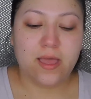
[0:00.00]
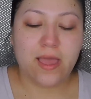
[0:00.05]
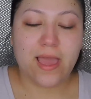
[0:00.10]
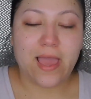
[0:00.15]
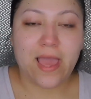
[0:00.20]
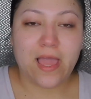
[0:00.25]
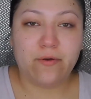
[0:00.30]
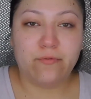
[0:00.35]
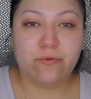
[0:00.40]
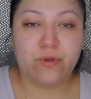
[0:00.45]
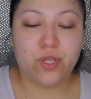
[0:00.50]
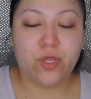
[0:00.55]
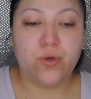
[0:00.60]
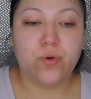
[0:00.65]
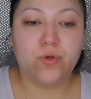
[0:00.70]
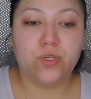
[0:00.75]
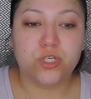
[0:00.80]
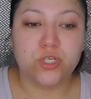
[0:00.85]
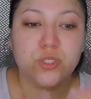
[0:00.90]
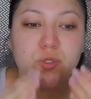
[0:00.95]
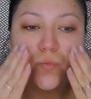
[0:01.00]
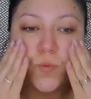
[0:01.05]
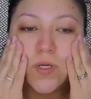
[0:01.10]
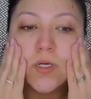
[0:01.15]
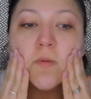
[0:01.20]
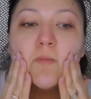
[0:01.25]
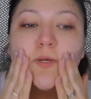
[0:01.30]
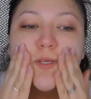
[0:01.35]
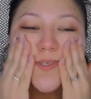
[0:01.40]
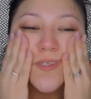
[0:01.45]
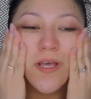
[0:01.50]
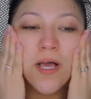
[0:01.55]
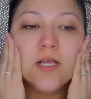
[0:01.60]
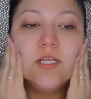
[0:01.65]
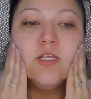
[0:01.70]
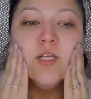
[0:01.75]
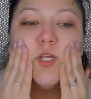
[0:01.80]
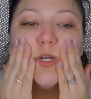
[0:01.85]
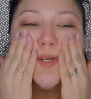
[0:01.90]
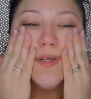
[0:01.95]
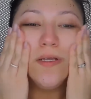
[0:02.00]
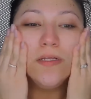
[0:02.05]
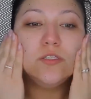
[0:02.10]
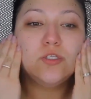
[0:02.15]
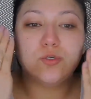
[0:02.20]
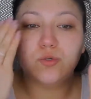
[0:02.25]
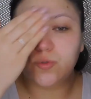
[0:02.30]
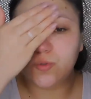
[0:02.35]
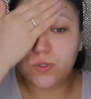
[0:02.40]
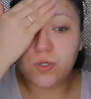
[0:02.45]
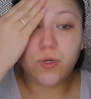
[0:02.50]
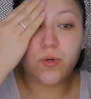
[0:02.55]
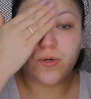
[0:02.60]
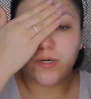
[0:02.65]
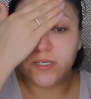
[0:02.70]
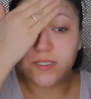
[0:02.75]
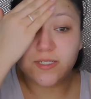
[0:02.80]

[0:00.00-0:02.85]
And you just want to massage it into your